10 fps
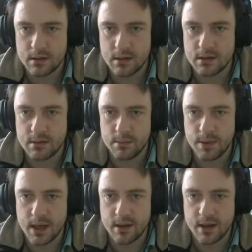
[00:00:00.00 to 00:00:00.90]
Let's
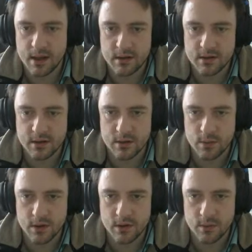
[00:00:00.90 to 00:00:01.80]
compare that to
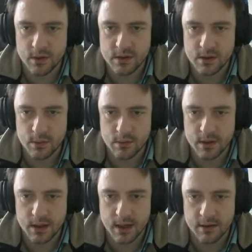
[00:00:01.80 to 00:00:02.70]
one of the ones that we
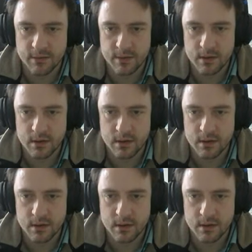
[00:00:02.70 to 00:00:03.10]
really love.